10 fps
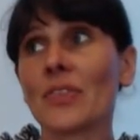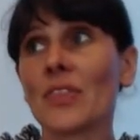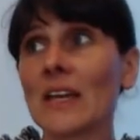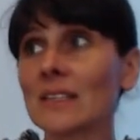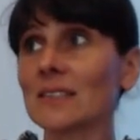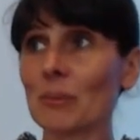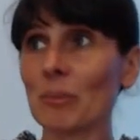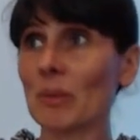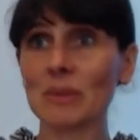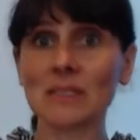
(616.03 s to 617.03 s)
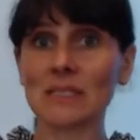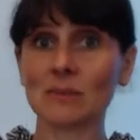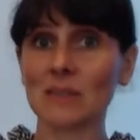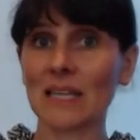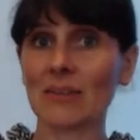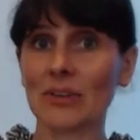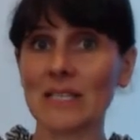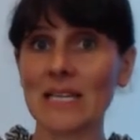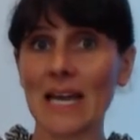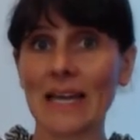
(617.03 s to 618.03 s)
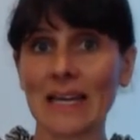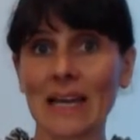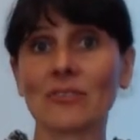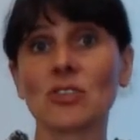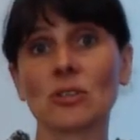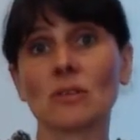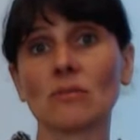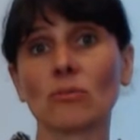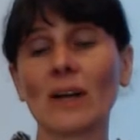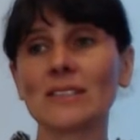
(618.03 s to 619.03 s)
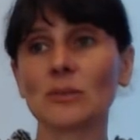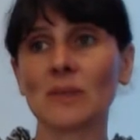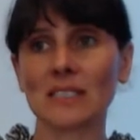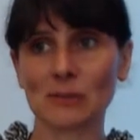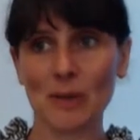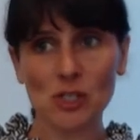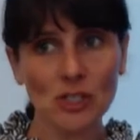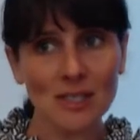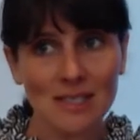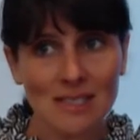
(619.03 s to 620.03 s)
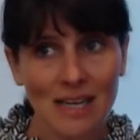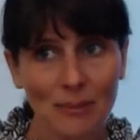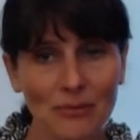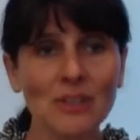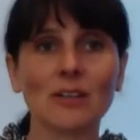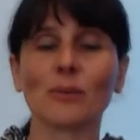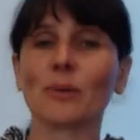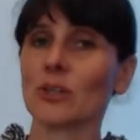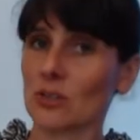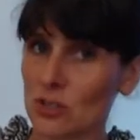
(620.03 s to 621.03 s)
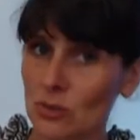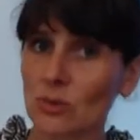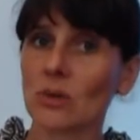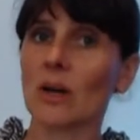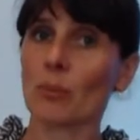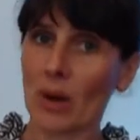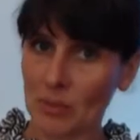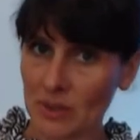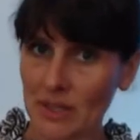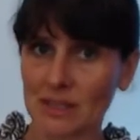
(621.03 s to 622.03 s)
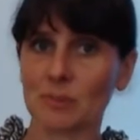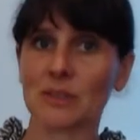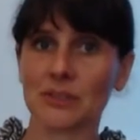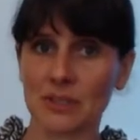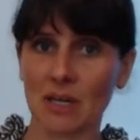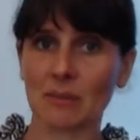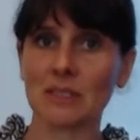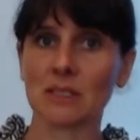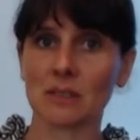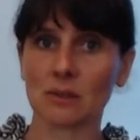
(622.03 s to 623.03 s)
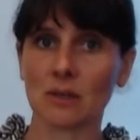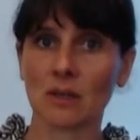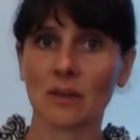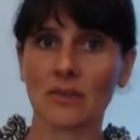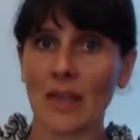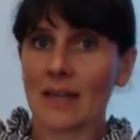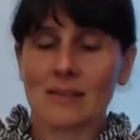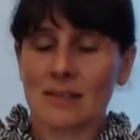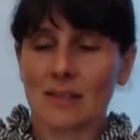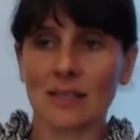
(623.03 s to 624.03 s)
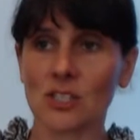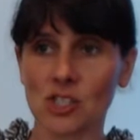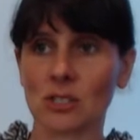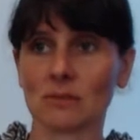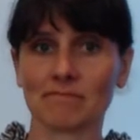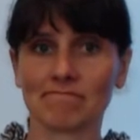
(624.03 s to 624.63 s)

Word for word: things that people deal with every day and have to wrestle with, especially this time of year when your school and property tax bills are coming due. Right. That's the issue.